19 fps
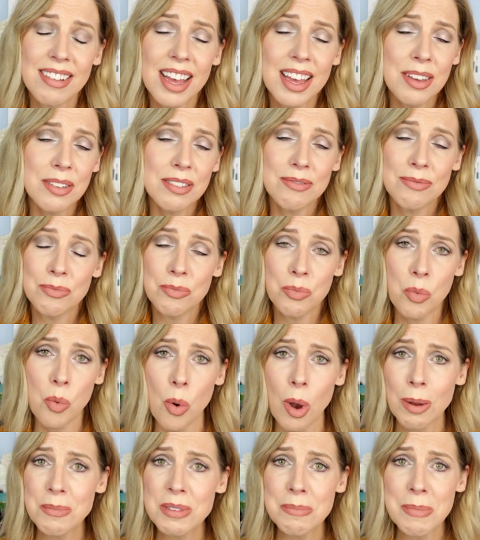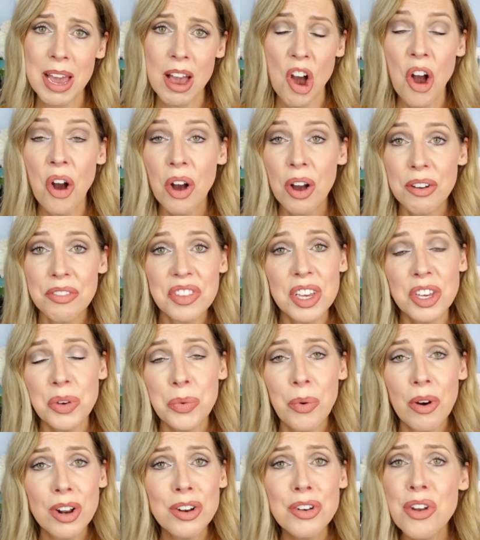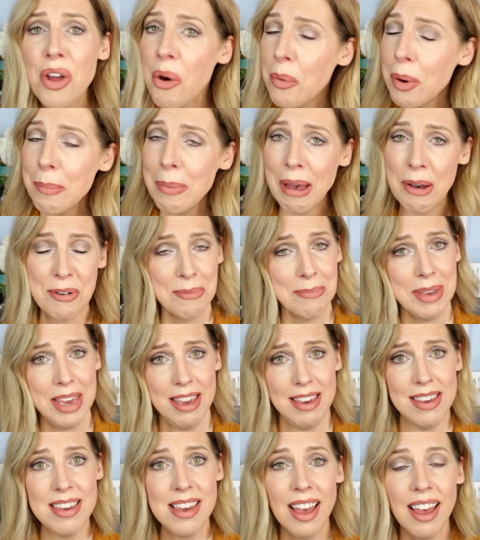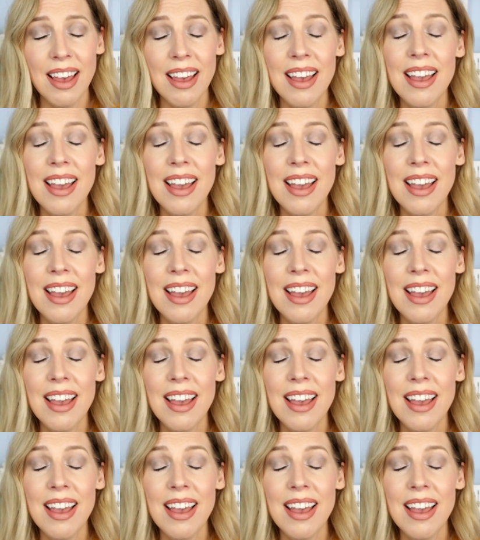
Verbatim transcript: It warms my heart that you want to know about me.